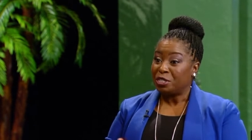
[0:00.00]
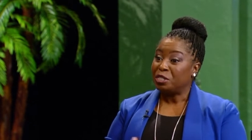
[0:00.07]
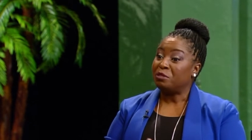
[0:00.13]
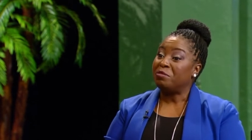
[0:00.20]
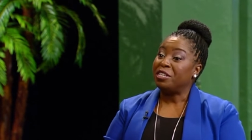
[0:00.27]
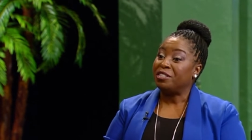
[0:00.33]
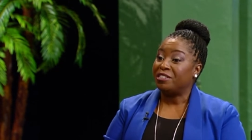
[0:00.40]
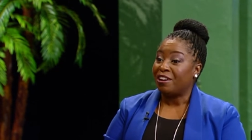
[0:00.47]
us to
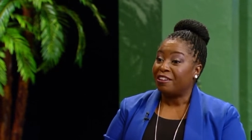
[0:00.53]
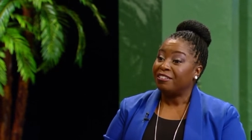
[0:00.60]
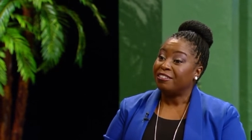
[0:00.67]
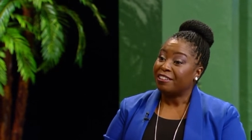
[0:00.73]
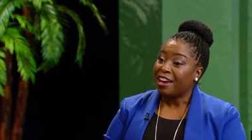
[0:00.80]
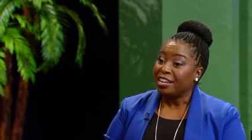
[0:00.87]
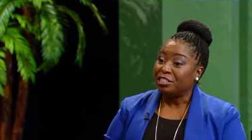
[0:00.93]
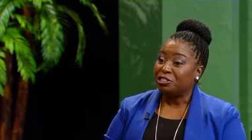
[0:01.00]
be salt and
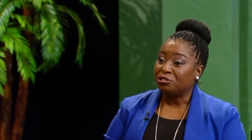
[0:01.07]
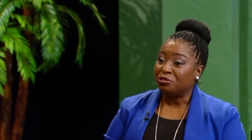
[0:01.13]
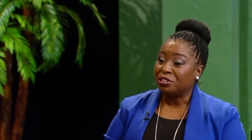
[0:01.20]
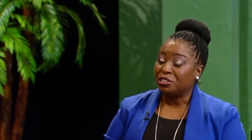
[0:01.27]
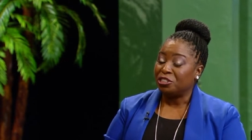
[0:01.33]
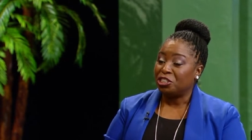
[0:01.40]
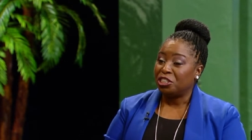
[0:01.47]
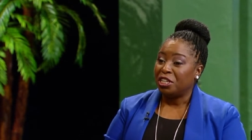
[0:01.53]
light,
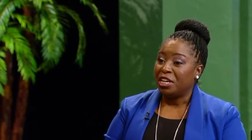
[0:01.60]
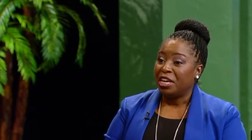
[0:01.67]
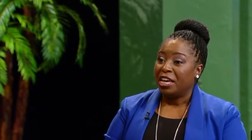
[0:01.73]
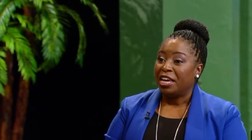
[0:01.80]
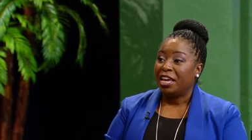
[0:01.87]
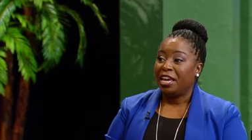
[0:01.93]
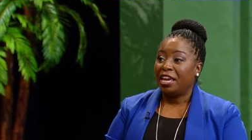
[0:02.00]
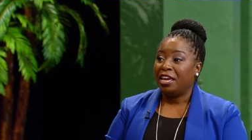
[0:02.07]
George.
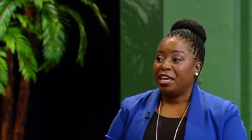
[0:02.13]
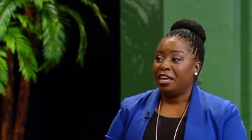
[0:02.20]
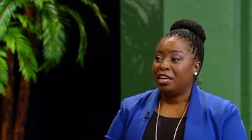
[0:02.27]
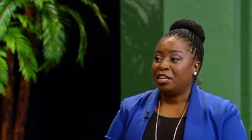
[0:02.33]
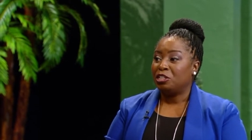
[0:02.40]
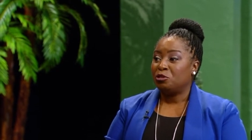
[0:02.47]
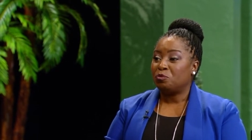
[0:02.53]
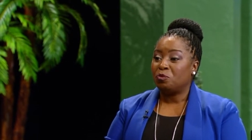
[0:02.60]

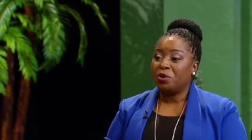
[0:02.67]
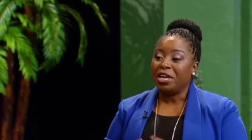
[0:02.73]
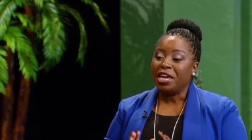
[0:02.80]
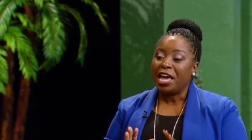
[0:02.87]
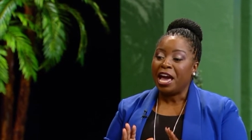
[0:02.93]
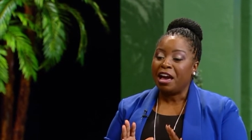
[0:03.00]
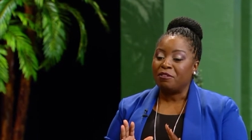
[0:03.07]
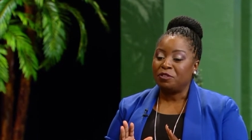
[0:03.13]
And we
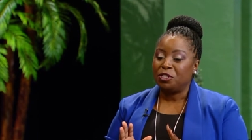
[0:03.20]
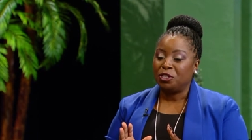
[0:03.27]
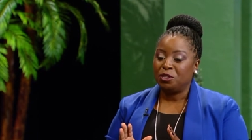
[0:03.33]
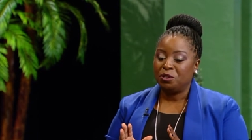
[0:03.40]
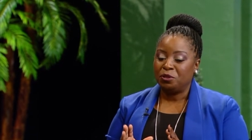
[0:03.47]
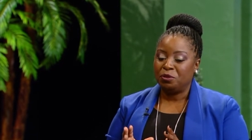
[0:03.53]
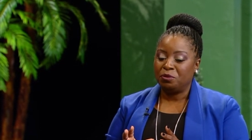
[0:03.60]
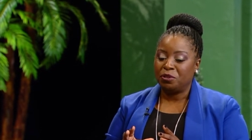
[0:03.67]
have
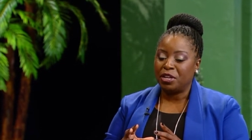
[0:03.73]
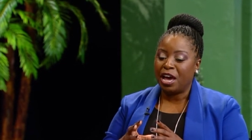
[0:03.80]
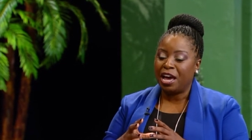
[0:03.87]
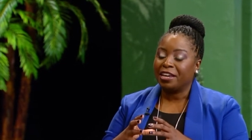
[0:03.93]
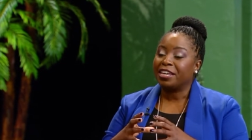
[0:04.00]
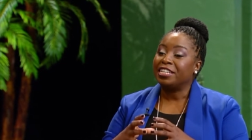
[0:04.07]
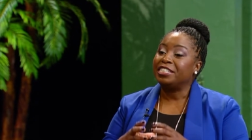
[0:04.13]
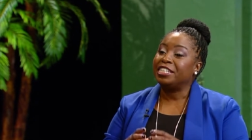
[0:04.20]
to not
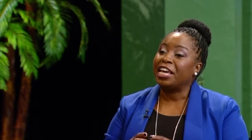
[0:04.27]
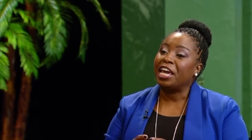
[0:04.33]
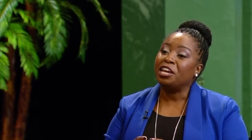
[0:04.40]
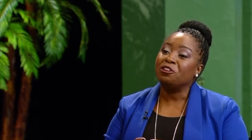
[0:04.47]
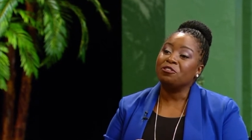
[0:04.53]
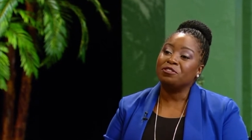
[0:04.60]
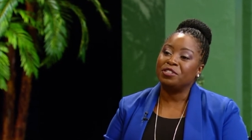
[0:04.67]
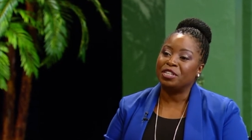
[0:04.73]
contain
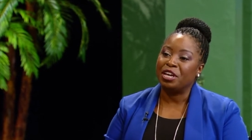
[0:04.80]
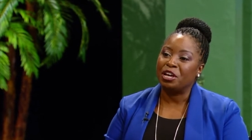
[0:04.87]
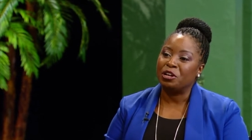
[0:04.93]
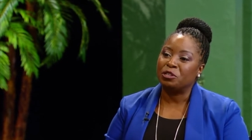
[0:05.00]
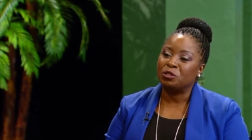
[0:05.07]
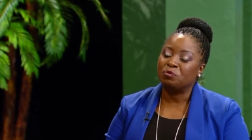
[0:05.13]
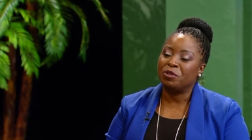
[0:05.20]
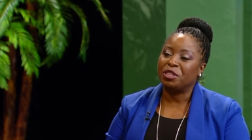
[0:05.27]

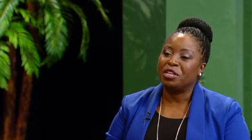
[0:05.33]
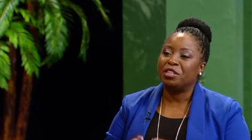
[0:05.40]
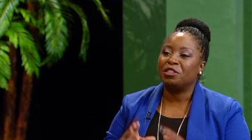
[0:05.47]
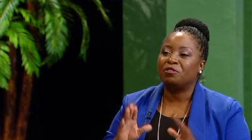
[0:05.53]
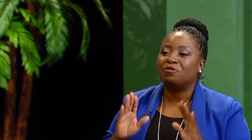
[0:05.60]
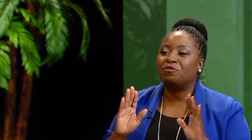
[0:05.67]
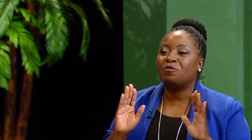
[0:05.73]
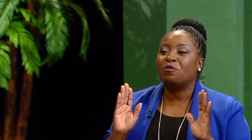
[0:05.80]
ourselves within the
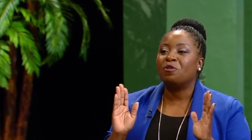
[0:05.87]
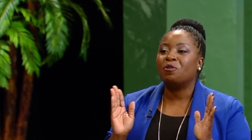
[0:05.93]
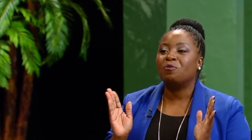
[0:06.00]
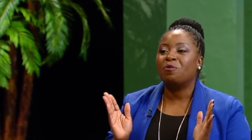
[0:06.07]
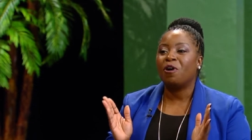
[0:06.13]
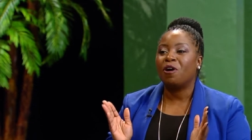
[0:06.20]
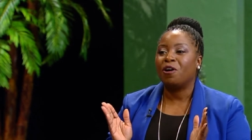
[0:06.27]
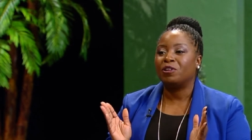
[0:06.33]
four
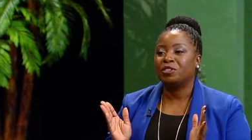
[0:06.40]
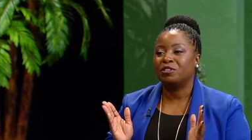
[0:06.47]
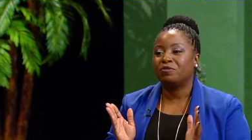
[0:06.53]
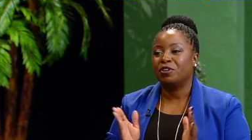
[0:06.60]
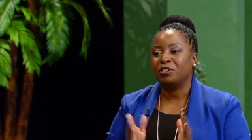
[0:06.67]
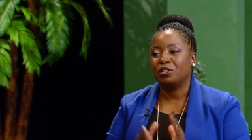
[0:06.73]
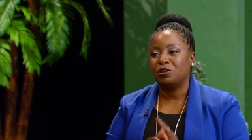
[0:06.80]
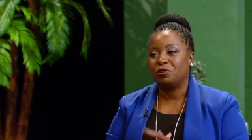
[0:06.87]
walls of
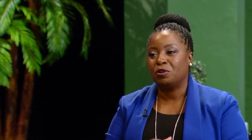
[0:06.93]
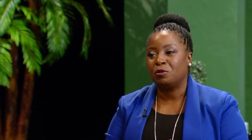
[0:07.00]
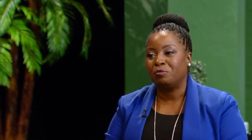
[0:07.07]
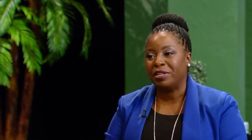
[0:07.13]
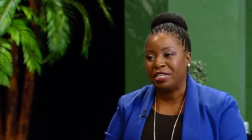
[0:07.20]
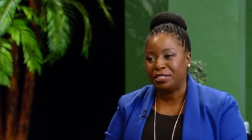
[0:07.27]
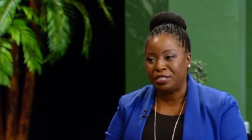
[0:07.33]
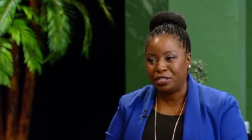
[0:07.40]
our local
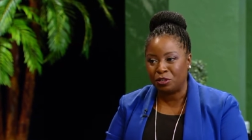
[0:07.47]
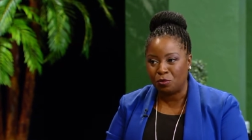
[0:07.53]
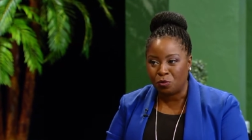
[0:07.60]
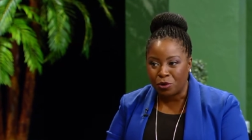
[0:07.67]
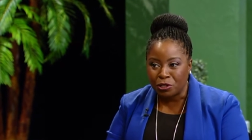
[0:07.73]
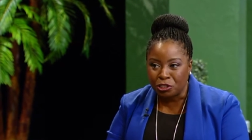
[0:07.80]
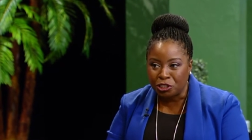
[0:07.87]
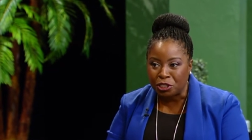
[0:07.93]
places of
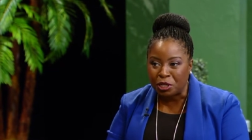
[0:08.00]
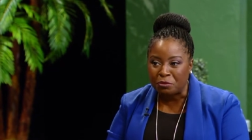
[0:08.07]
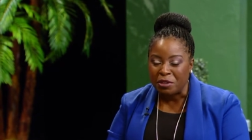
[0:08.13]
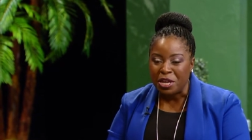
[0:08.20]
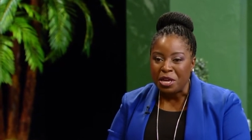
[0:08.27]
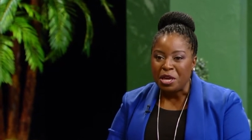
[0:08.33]
worship,